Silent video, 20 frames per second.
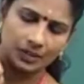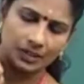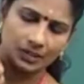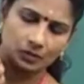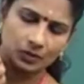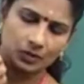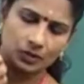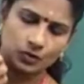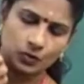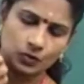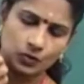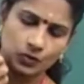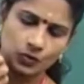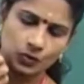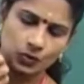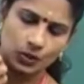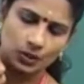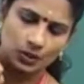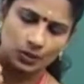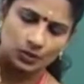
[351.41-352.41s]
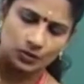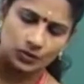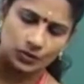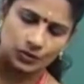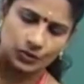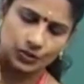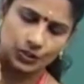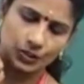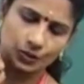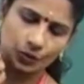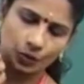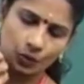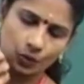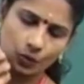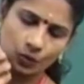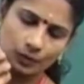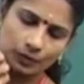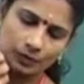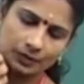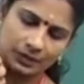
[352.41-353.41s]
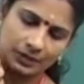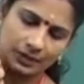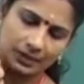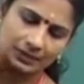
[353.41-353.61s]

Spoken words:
equal to 0,